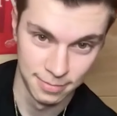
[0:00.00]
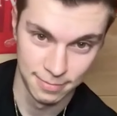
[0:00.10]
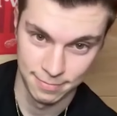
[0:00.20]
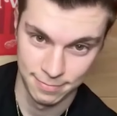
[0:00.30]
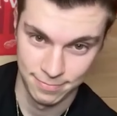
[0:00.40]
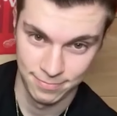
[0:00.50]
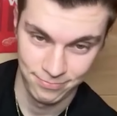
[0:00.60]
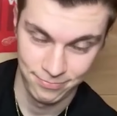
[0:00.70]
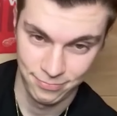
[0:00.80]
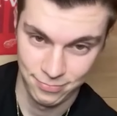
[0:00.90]
That's like
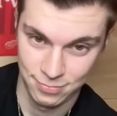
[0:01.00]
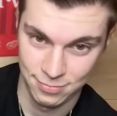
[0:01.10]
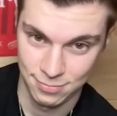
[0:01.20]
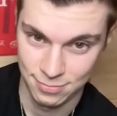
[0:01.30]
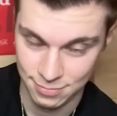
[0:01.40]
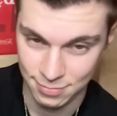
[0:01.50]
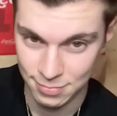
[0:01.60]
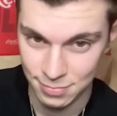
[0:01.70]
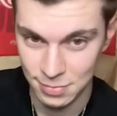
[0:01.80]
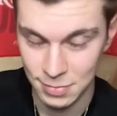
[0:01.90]
my childhood,
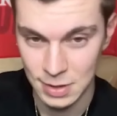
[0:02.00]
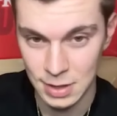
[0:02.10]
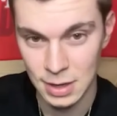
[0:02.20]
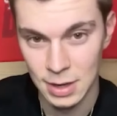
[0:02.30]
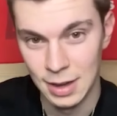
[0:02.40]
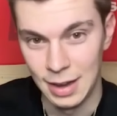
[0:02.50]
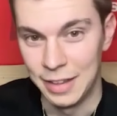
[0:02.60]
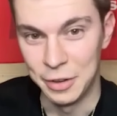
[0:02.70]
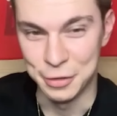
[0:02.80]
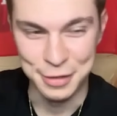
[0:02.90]
man.
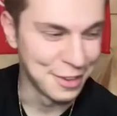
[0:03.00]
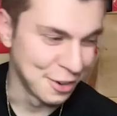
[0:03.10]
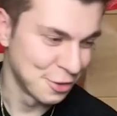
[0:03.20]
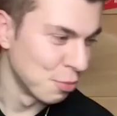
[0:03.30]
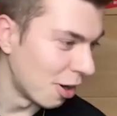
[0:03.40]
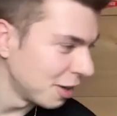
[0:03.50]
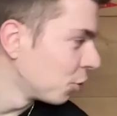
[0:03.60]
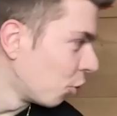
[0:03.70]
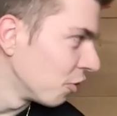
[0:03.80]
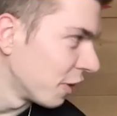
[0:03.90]
There's there's one
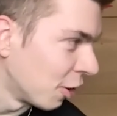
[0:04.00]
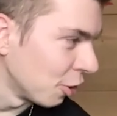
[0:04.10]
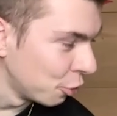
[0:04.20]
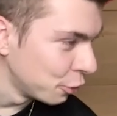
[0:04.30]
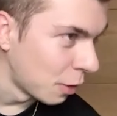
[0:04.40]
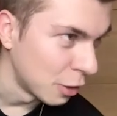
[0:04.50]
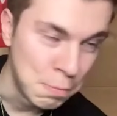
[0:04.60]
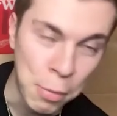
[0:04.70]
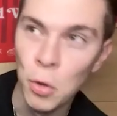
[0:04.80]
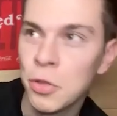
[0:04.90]
goal that I'll always watch
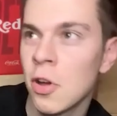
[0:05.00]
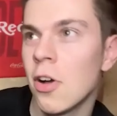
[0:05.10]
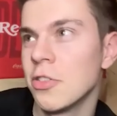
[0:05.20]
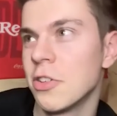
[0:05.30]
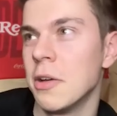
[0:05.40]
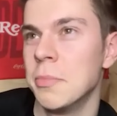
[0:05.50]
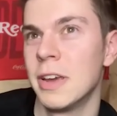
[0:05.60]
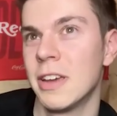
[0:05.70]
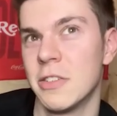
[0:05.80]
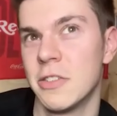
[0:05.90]
both calls on
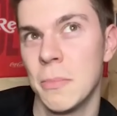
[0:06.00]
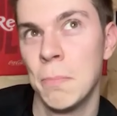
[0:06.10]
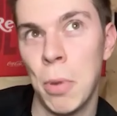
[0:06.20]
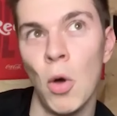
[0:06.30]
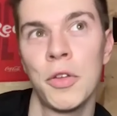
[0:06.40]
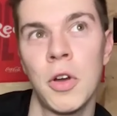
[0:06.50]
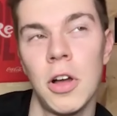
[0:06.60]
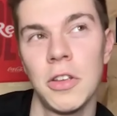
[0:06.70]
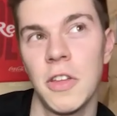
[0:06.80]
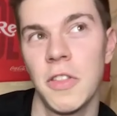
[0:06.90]
because both
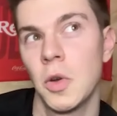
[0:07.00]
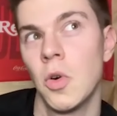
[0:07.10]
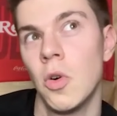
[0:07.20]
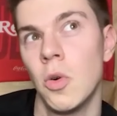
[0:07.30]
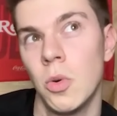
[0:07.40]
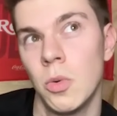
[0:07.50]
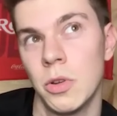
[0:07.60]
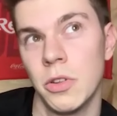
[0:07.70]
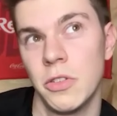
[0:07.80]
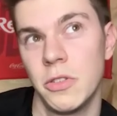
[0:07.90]
calls on the goal
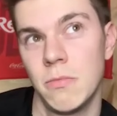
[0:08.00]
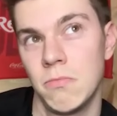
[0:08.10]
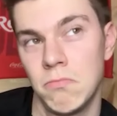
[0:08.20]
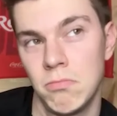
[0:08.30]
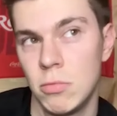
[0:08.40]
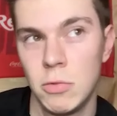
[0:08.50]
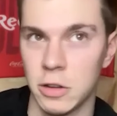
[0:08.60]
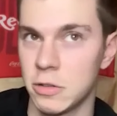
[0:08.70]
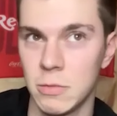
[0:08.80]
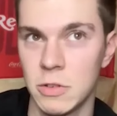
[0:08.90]
was
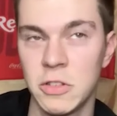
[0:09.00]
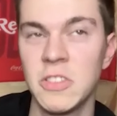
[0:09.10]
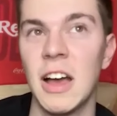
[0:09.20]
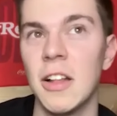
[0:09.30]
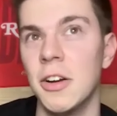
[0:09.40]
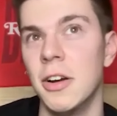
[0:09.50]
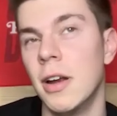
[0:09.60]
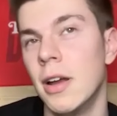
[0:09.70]
just stellar.